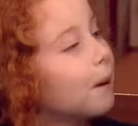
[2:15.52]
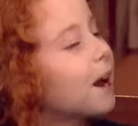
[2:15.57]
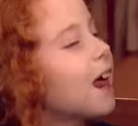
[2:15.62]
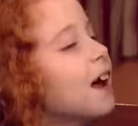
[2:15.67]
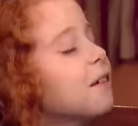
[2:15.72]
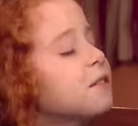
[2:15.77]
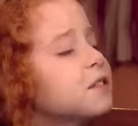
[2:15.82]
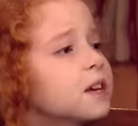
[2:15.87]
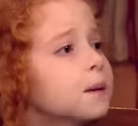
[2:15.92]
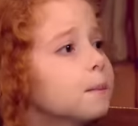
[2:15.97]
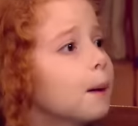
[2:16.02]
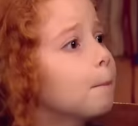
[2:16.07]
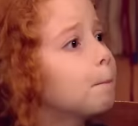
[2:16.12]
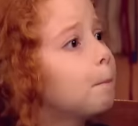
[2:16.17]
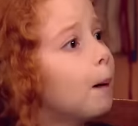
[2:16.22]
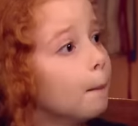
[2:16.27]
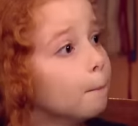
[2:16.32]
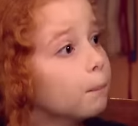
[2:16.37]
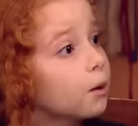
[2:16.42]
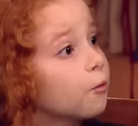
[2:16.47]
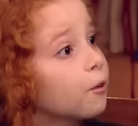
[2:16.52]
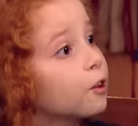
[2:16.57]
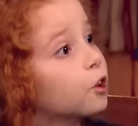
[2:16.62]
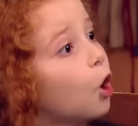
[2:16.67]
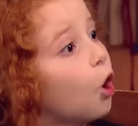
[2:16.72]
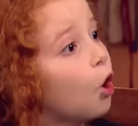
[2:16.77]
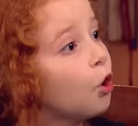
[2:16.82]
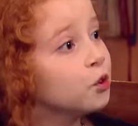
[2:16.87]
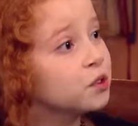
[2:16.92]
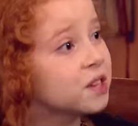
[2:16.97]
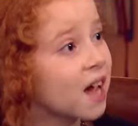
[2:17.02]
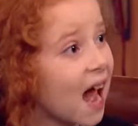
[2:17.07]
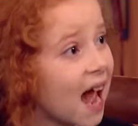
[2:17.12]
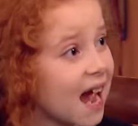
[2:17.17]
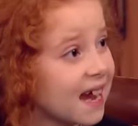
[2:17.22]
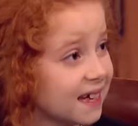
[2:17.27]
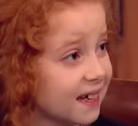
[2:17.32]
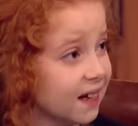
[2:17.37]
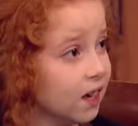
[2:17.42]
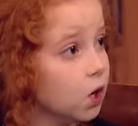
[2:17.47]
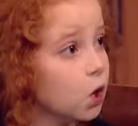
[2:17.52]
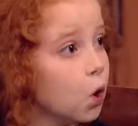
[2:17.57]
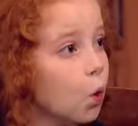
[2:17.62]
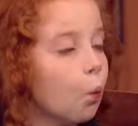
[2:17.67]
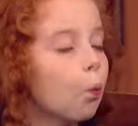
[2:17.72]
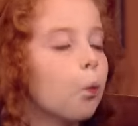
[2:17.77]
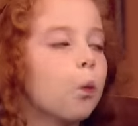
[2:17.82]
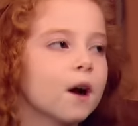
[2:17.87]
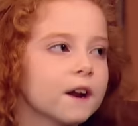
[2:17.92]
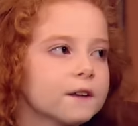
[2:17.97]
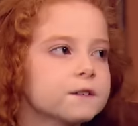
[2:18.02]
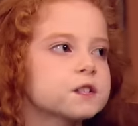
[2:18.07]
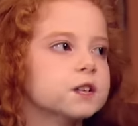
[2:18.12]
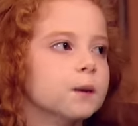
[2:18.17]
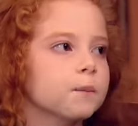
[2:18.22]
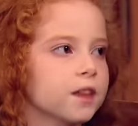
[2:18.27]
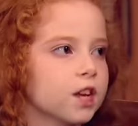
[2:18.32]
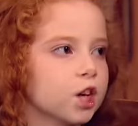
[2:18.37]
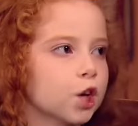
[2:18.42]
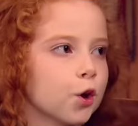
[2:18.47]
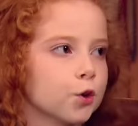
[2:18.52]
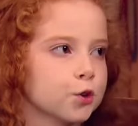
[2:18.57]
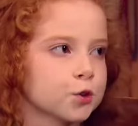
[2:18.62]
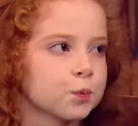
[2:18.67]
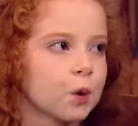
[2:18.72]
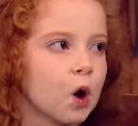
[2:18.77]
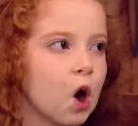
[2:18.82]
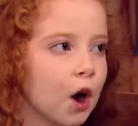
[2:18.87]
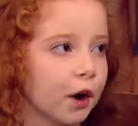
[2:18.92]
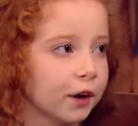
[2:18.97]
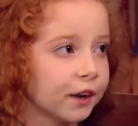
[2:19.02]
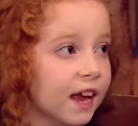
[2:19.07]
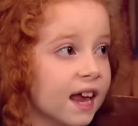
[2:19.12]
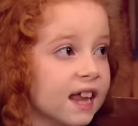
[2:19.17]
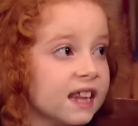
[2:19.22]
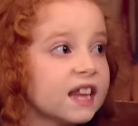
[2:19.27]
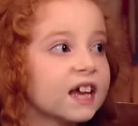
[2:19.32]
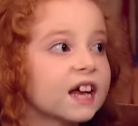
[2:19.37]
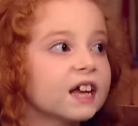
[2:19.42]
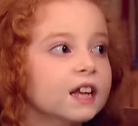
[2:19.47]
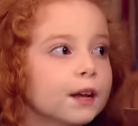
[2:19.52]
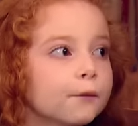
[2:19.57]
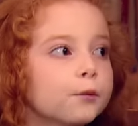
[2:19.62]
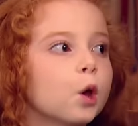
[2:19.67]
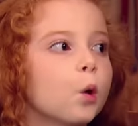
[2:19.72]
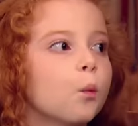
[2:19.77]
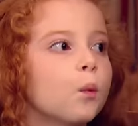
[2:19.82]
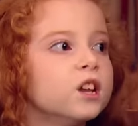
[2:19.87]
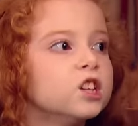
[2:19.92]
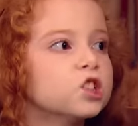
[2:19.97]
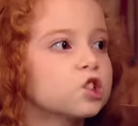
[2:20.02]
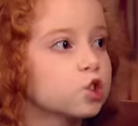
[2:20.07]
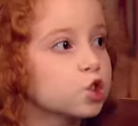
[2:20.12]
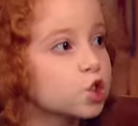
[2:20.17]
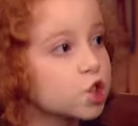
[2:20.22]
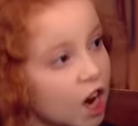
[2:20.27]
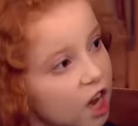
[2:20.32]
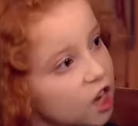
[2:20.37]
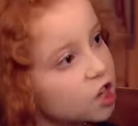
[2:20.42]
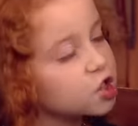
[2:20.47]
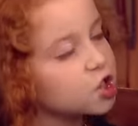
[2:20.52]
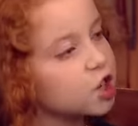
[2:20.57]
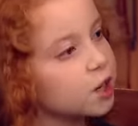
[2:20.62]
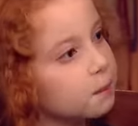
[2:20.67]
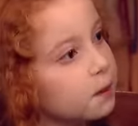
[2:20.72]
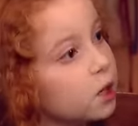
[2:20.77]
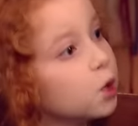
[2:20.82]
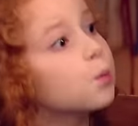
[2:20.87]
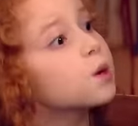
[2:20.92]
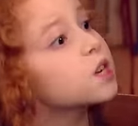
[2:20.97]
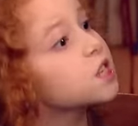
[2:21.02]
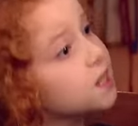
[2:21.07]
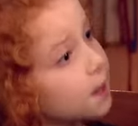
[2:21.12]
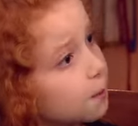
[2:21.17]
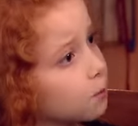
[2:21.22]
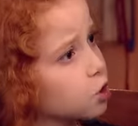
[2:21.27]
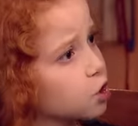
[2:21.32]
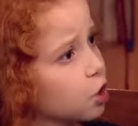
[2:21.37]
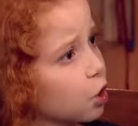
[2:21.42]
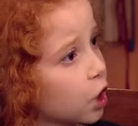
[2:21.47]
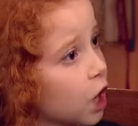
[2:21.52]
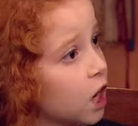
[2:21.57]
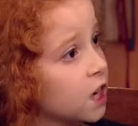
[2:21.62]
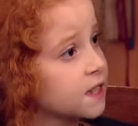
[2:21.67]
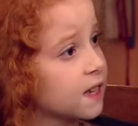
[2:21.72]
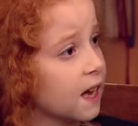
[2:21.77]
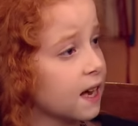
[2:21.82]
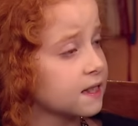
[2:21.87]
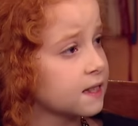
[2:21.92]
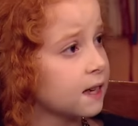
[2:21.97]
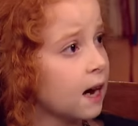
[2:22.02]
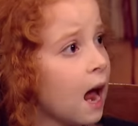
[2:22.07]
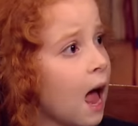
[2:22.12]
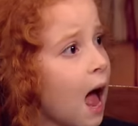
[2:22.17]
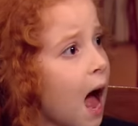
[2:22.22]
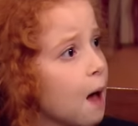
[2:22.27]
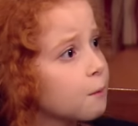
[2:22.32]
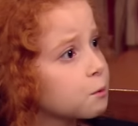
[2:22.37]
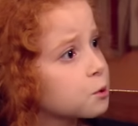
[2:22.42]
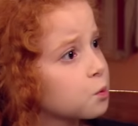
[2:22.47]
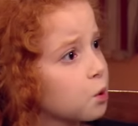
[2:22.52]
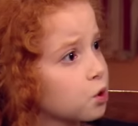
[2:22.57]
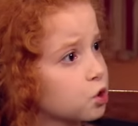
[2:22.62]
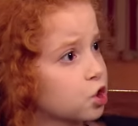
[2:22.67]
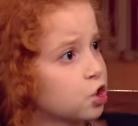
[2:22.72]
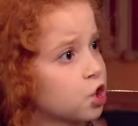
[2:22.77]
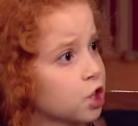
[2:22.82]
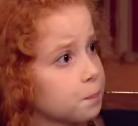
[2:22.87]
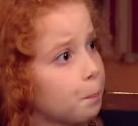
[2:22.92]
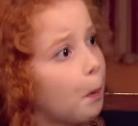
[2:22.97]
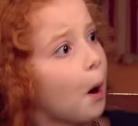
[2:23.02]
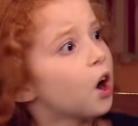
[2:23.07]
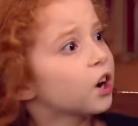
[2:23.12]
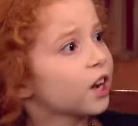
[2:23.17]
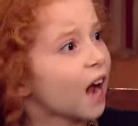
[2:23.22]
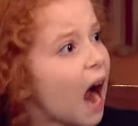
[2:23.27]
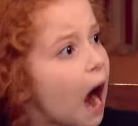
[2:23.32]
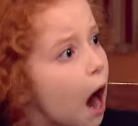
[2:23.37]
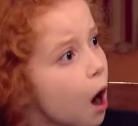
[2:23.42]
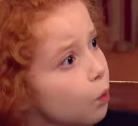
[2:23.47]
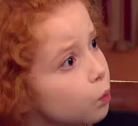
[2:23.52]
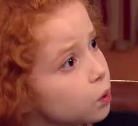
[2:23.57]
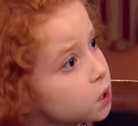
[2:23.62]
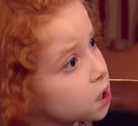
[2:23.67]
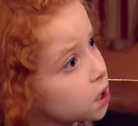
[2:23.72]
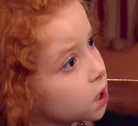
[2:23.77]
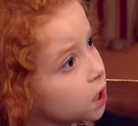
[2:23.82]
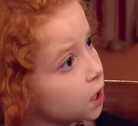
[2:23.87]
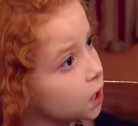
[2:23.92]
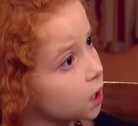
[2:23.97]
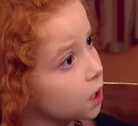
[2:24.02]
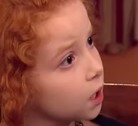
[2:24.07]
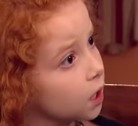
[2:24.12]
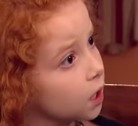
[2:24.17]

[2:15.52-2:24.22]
But I have to get my bun perfect all day. What if something goes wrong? Like Olivia Winter challenging me to a somersault contest. I'm supposed to just punk out?